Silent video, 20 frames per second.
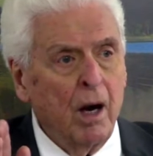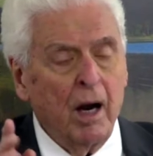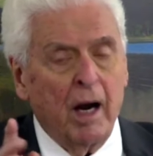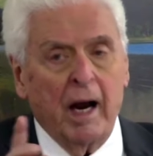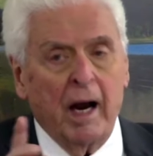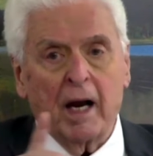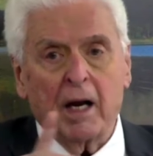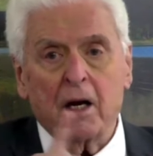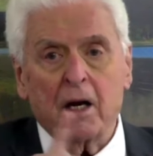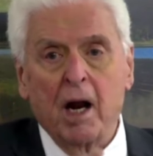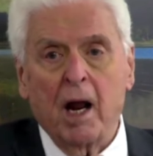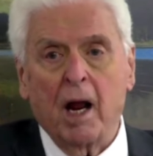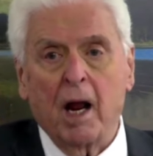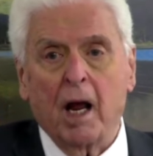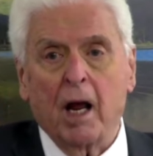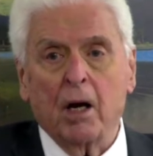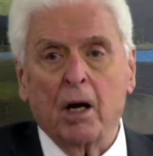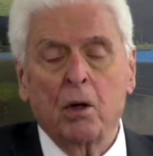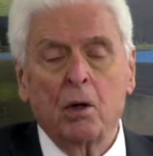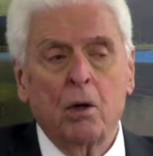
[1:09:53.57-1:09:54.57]
And
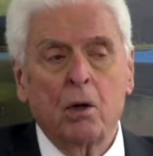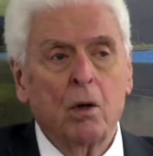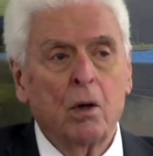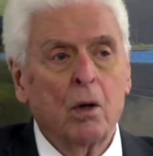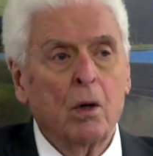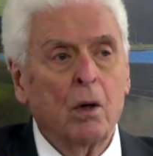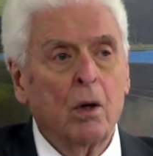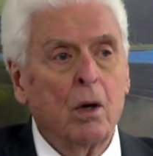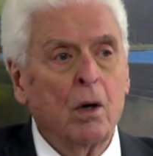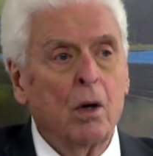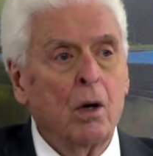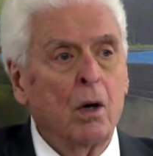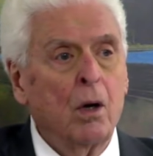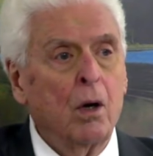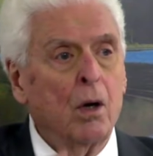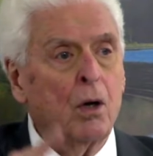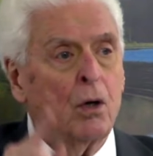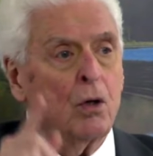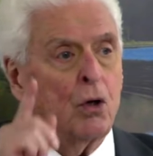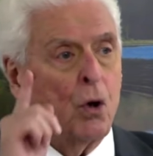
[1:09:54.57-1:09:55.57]
then
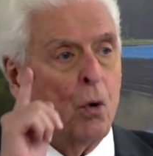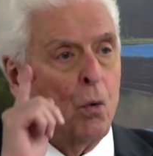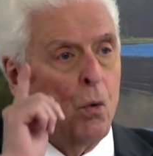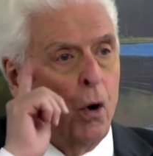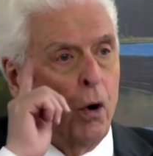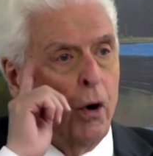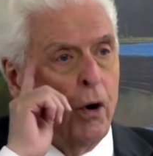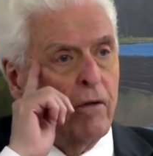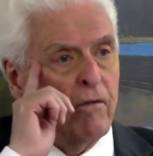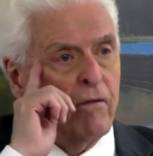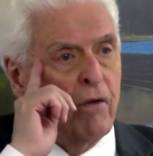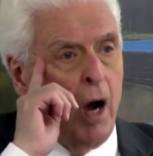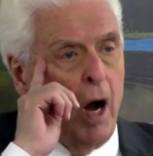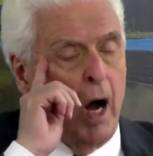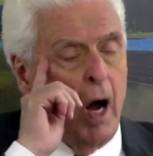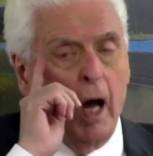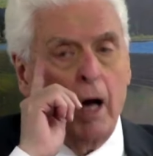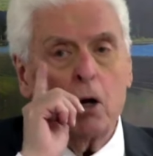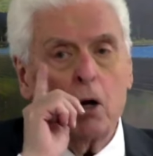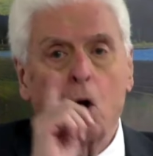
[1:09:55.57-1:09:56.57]
the Word of
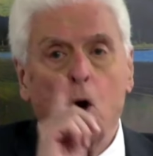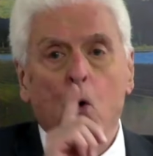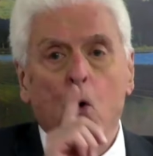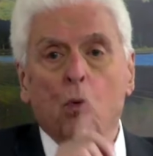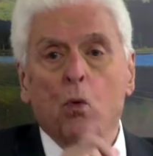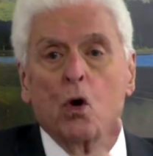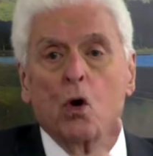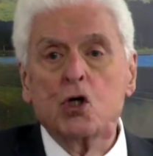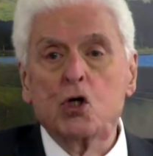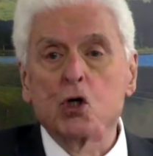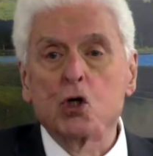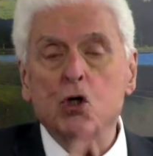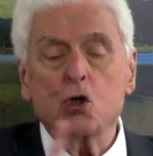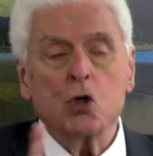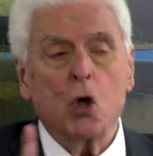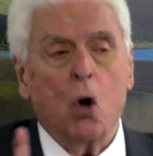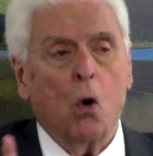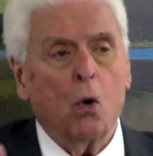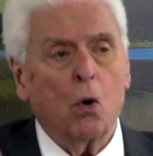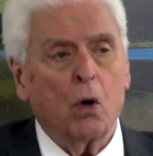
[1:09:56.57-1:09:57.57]
God, which is
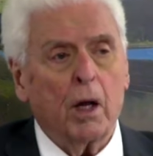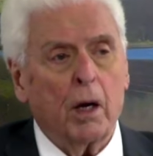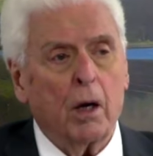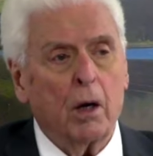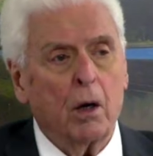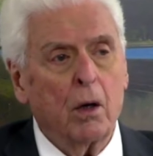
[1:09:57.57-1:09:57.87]
holy.